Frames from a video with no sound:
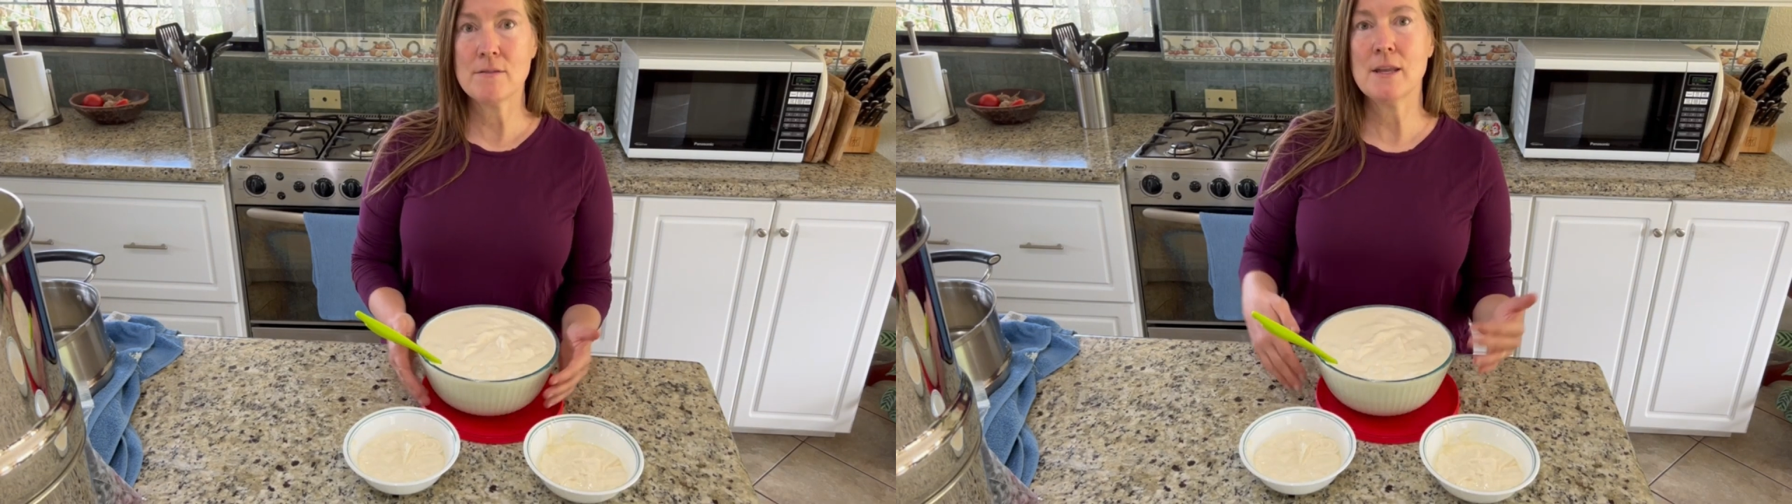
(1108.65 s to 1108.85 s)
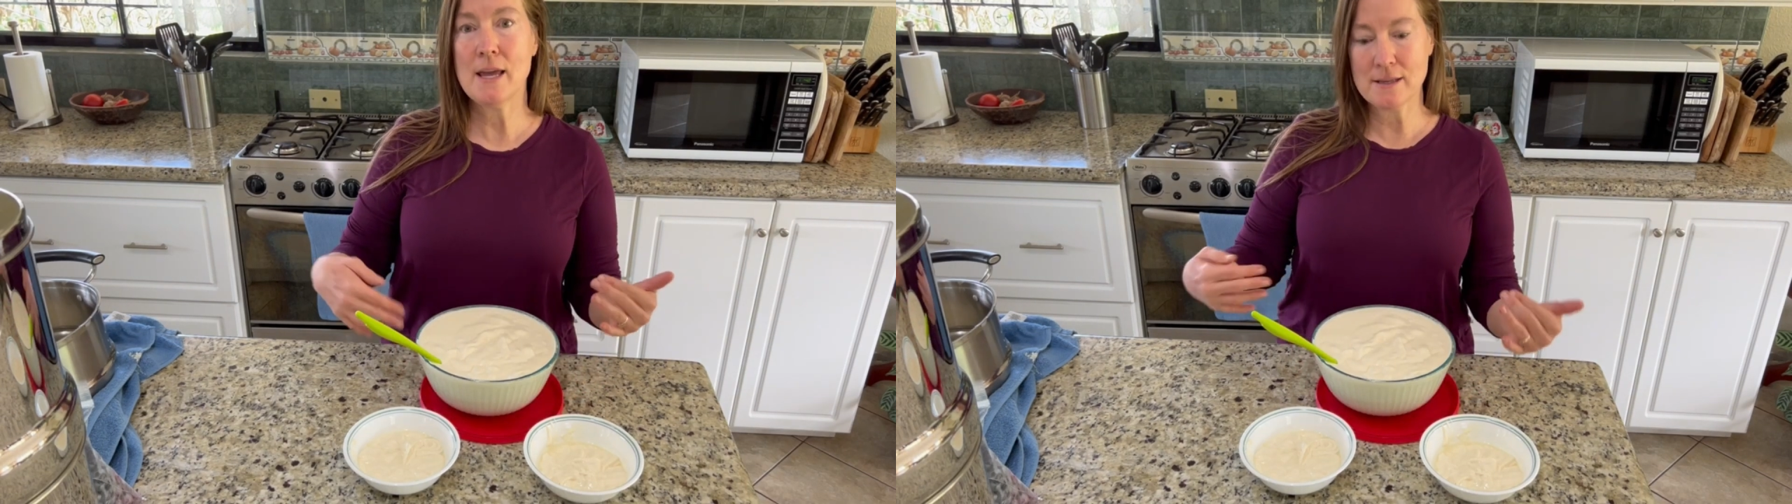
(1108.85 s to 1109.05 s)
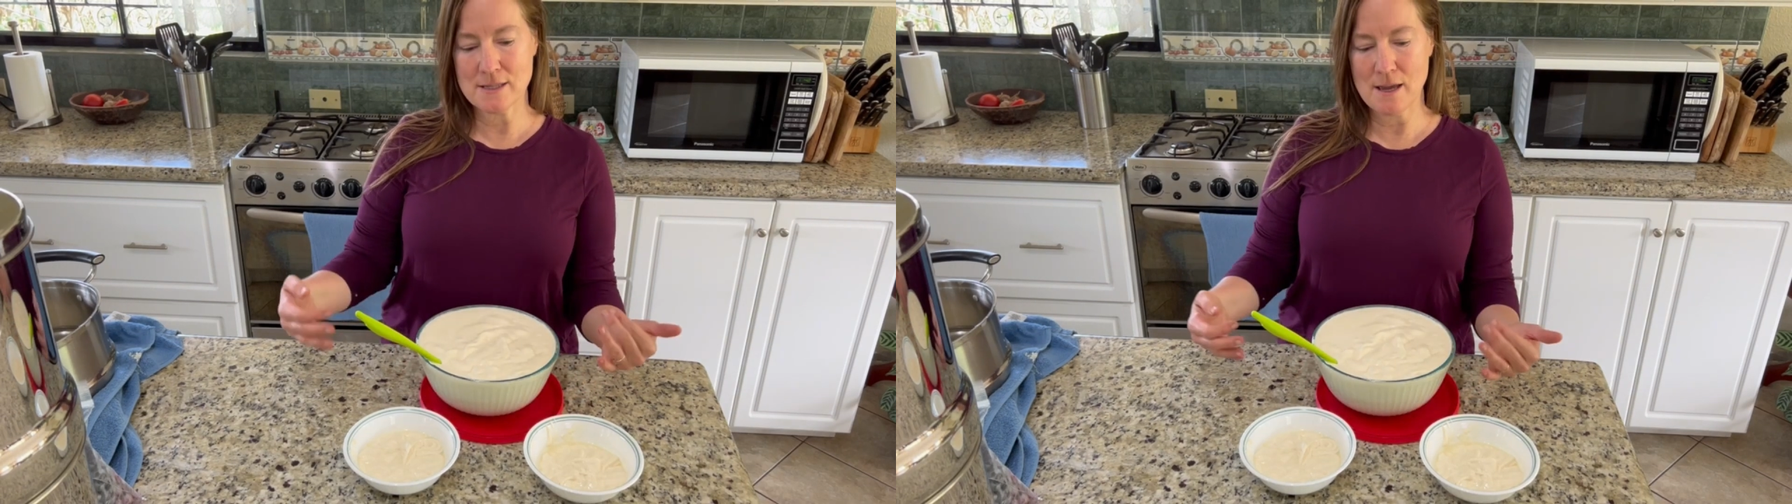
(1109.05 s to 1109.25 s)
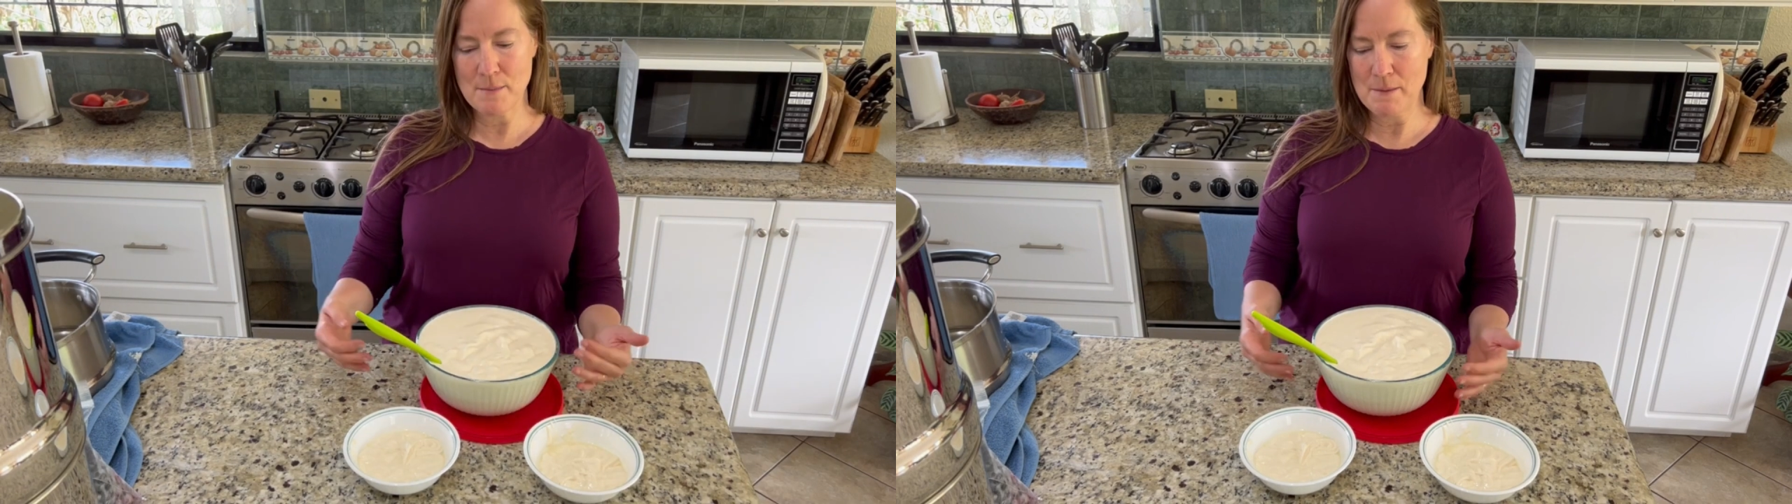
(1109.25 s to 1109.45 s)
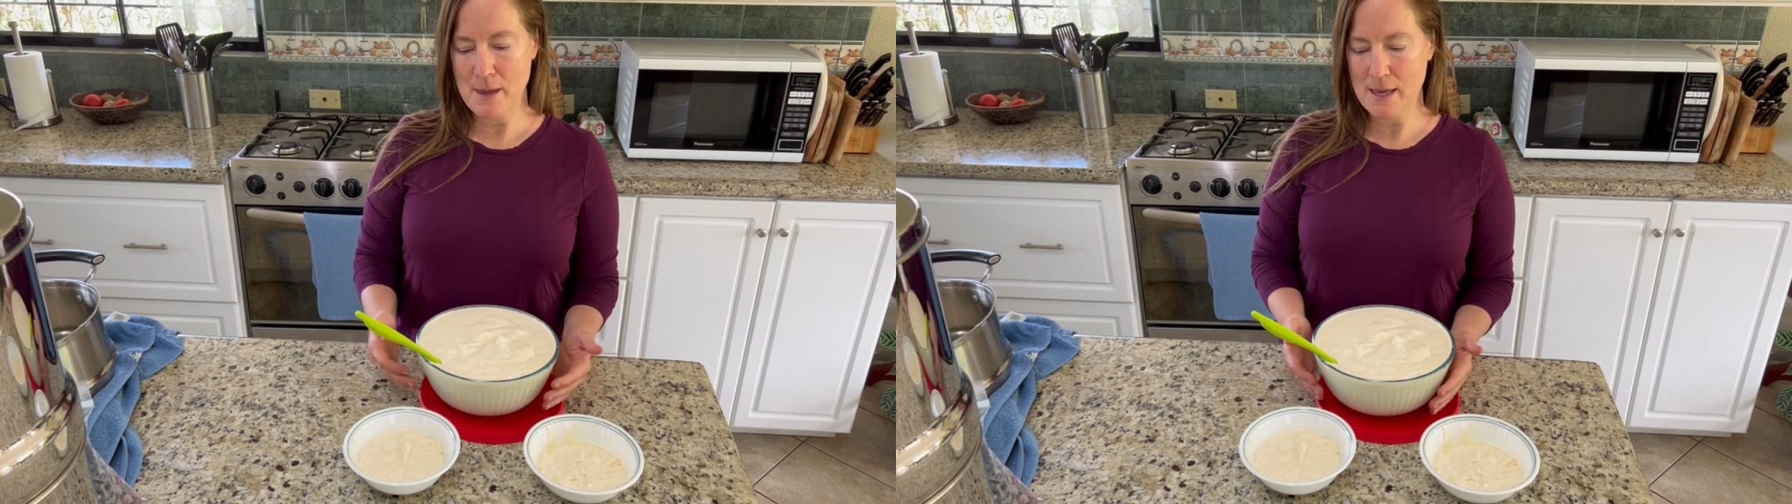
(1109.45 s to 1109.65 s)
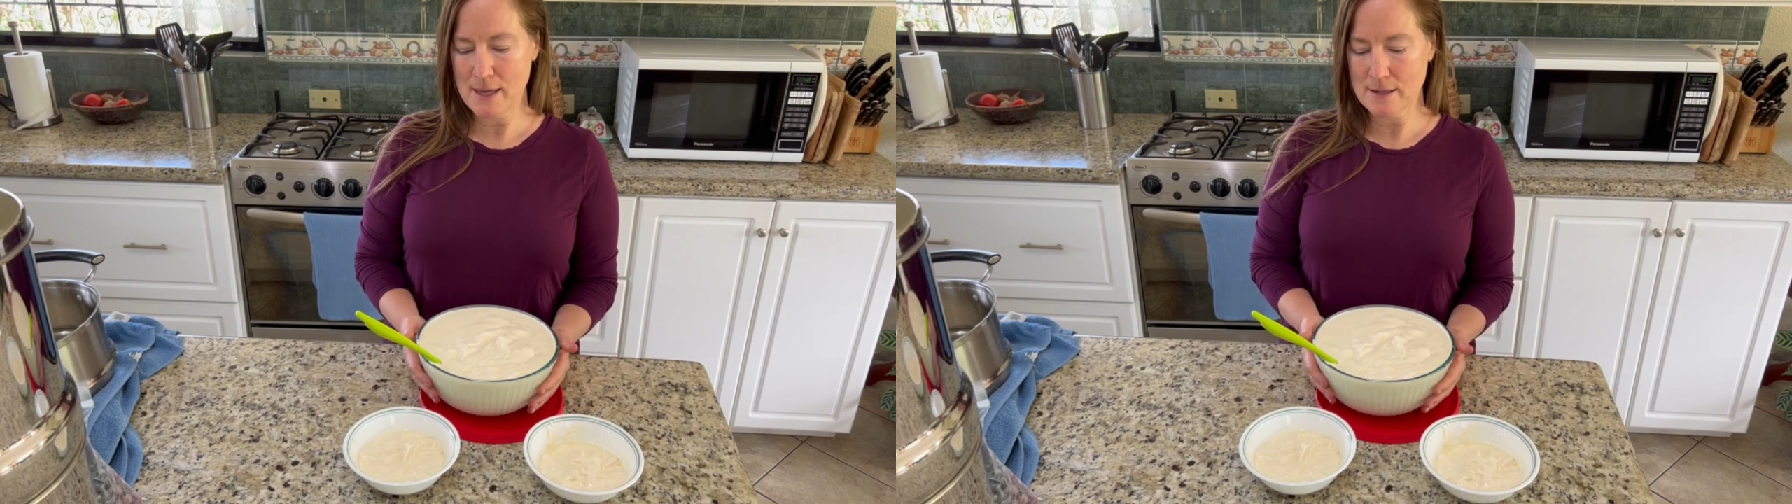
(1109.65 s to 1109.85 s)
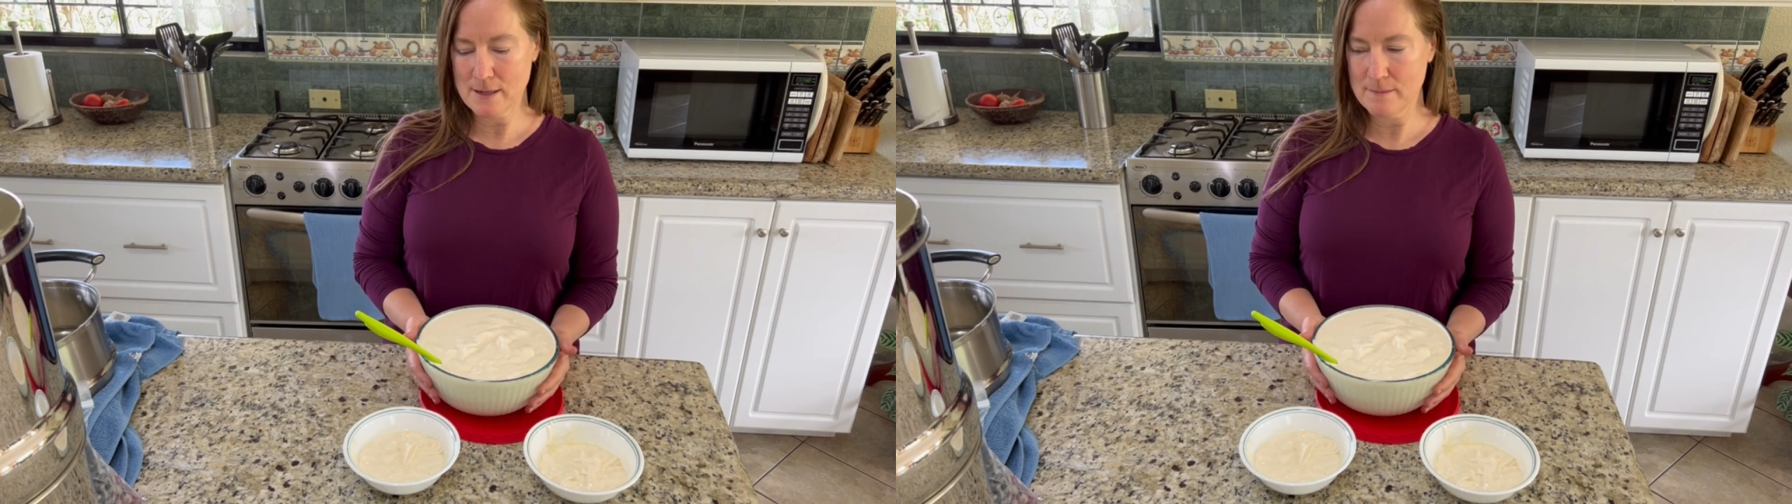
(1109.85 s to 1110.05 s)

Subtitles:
the next time I make it.